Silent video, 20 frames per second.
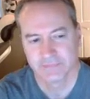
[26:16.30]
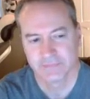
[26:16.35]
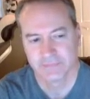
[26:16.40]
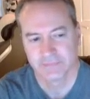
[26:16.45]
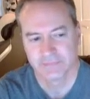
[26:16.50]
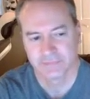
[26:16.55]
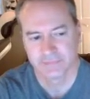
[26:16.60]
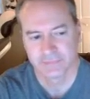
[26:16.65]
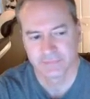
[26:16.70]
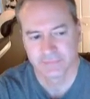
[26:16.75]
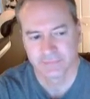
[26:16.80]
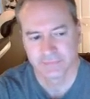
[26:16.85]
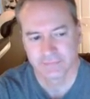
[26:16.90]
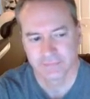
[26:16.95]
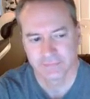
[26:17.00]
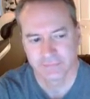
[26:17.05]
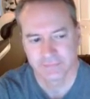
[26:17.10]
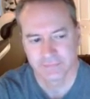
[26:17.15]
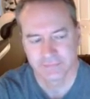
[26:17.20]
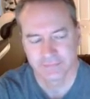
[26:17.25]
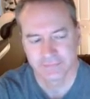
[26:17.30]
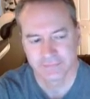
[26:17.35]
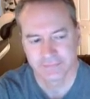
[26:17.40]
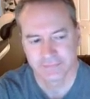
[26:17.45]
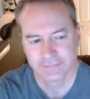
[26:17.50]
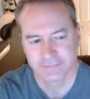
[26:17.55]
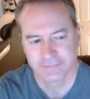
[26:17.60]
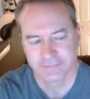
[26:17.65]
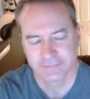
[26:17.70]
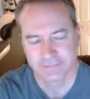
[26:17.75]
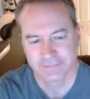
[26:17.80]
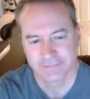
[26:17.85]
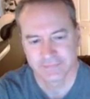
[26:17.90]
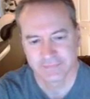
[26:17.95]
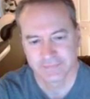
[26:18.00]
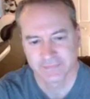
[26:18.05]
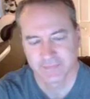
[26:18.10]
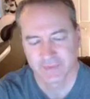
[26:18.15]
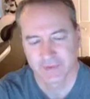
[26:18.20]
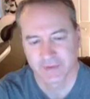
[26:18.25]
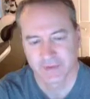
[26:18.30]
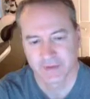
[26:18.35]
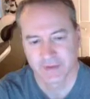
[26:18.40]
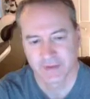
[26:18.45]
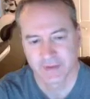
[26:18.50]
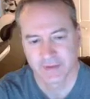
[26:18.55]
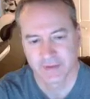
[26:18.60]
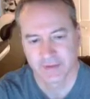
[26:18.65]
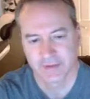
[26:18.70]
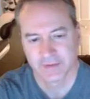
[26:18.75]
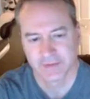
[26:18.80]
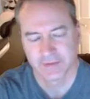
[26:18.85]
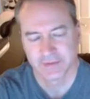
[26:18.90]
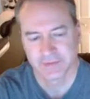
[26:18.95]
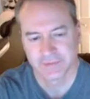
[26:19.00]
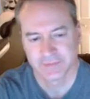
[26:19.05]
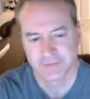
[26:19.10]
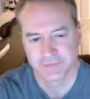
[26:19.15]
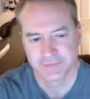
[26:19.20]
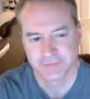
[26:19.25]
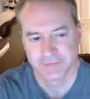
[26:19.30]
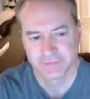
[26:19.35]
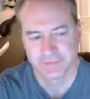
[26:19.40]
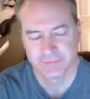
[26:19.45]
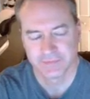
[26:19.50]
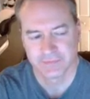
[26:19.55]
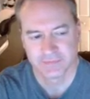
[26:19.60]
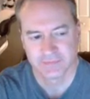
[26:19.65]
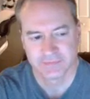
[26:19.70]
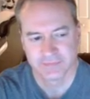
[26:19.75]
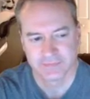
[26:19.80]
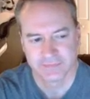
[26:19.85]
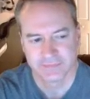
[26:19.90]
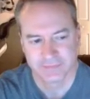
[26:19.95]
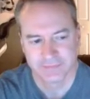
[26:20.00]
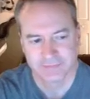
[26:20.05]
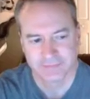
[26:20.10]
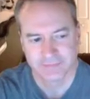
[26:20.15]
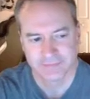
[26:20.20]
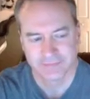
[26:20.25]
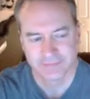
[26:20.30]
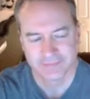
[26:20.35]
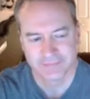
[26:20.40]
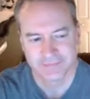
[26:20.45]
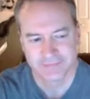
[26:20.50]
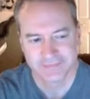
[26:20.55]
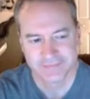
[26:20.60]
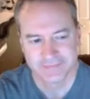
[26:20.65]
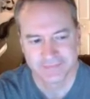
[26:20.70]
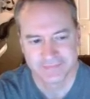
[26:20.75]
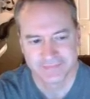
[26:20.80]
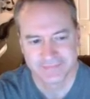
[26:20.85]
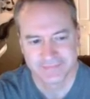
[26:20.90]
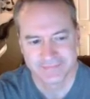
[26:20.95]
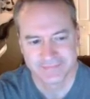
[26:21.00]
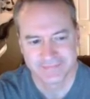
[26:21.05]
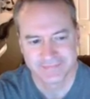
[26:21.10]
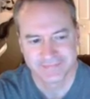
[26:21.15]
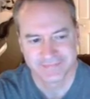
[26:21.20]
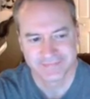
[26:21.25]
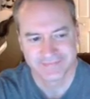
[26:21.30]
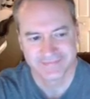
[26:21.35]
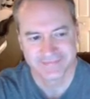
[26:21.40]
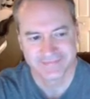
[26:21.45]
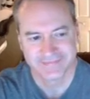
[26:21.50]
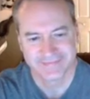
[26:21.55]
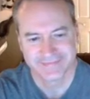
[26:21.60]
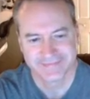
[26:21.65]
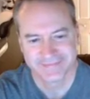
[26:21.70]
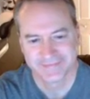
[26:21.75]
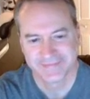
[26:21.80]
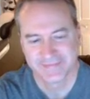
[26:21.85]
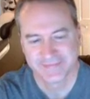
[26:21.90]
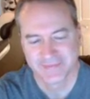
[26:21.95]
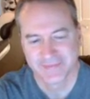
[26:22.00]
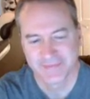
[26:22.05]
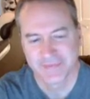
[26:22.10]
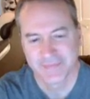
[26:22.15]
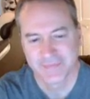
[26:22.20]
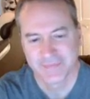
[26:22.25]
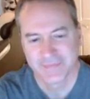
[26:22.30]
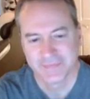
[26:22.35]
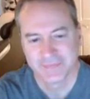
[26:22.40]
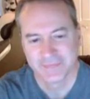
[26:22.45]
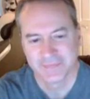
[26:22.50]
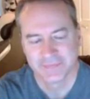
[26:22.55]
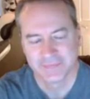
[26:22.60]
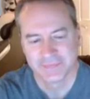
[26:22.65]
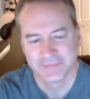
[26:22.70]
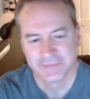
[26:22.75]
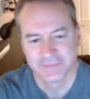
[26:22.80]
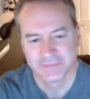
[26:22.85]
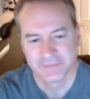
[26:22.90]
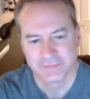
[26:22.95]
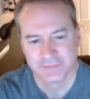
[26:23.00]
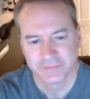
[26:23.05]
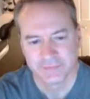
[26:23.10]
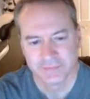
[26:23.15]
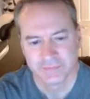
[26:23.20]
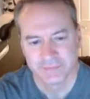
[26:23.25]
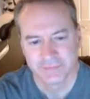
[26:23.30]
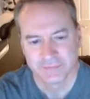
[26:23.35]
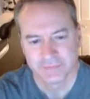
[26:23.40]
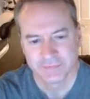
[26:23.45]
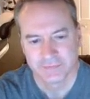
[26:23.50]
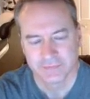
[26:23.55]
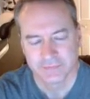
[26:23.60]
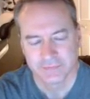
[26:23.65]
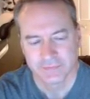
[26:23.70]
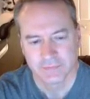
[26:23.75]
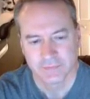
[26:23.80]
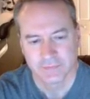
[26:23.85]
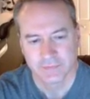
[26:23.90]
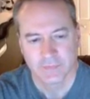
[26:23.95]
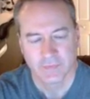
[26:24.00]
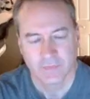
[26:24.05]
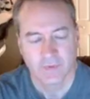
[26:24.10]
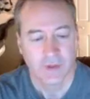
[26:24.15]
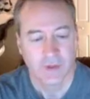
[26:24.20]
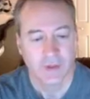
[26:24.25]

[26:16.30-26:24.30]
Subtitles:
No words are spoken by the person on screen.